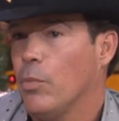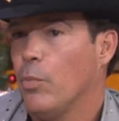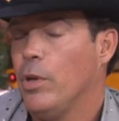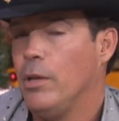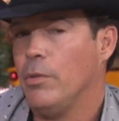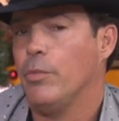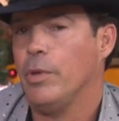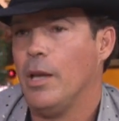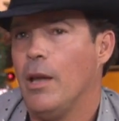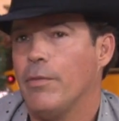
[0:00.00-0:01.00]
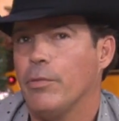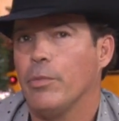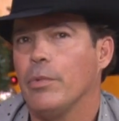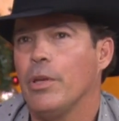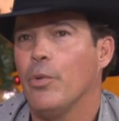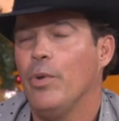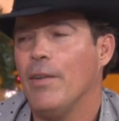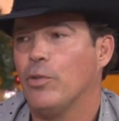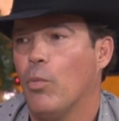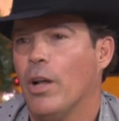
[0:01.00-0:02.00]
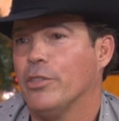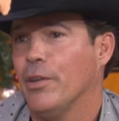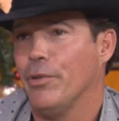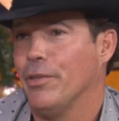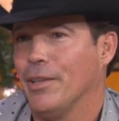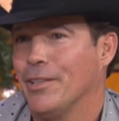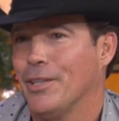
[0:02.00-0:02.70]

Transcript: We we have we have to watch everything.